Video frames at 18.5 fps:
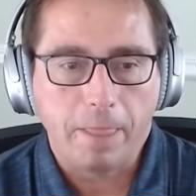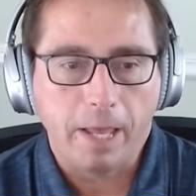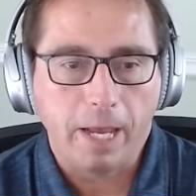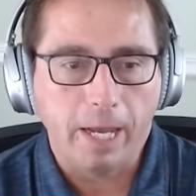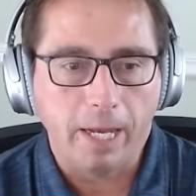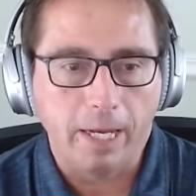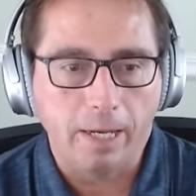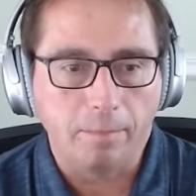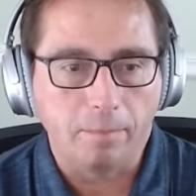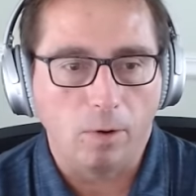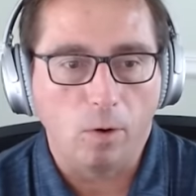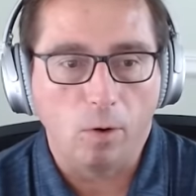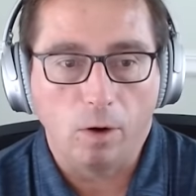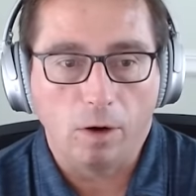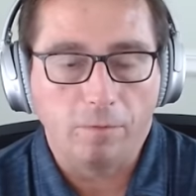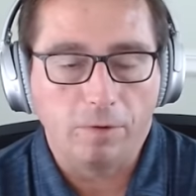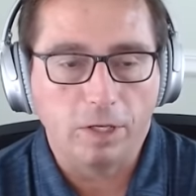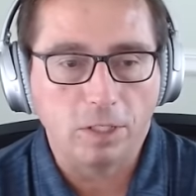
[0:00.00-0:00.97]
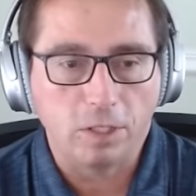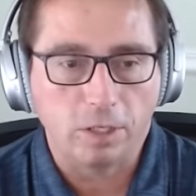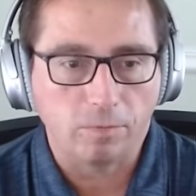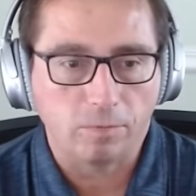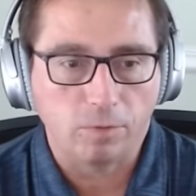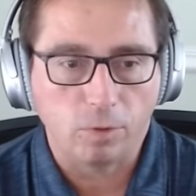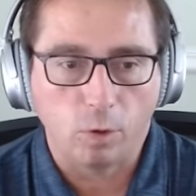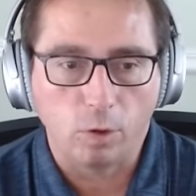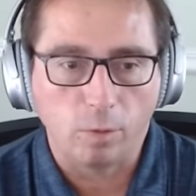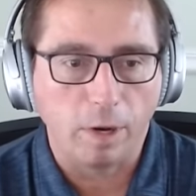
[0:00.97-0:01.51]
Um, or if you're just
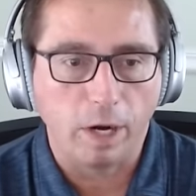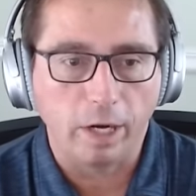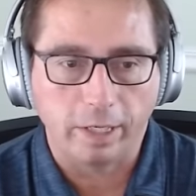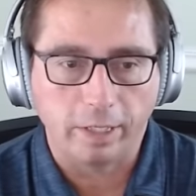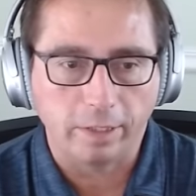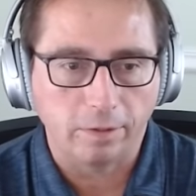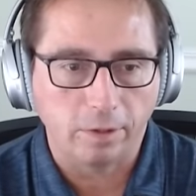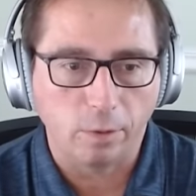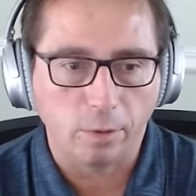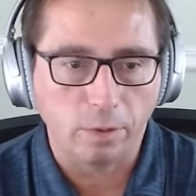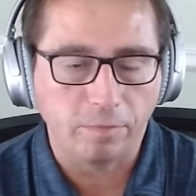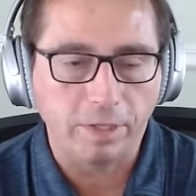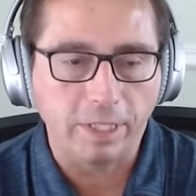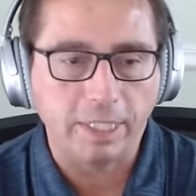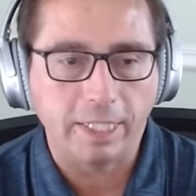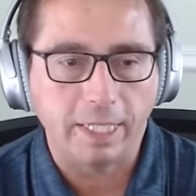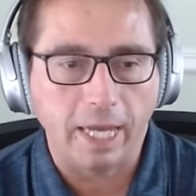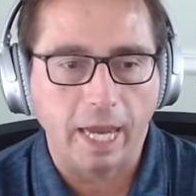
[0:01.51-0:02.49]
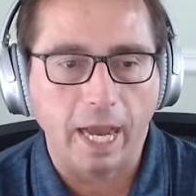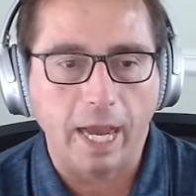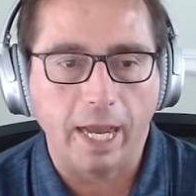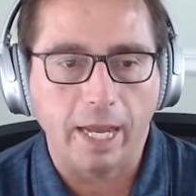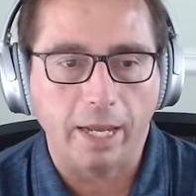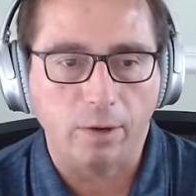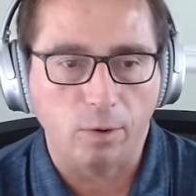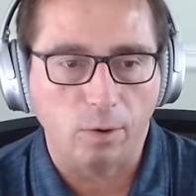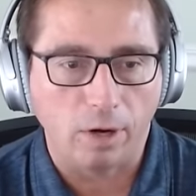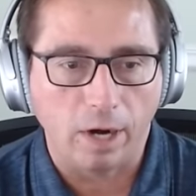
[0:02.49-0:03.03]
looking total market, go with
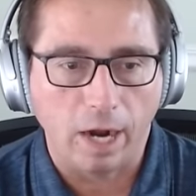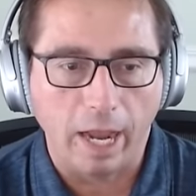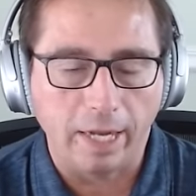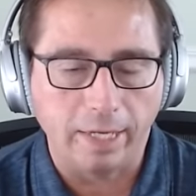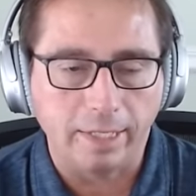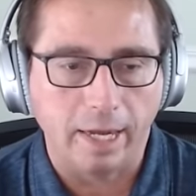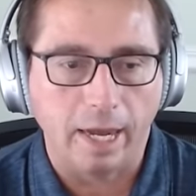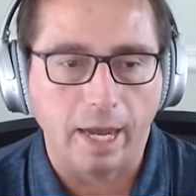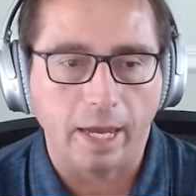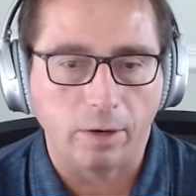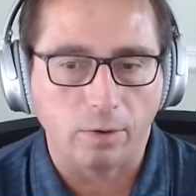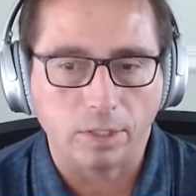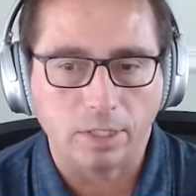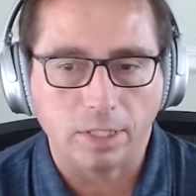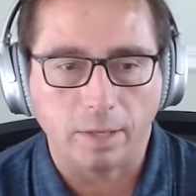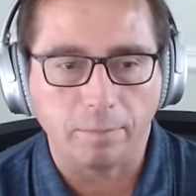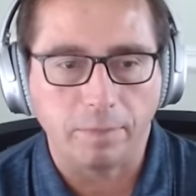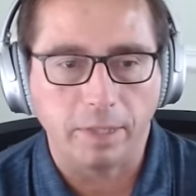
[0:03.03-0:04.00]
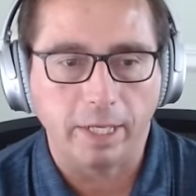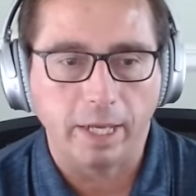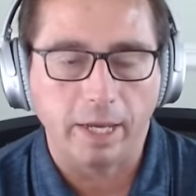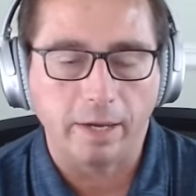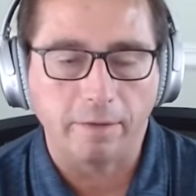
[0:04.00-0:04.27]
VTI or ITOT or something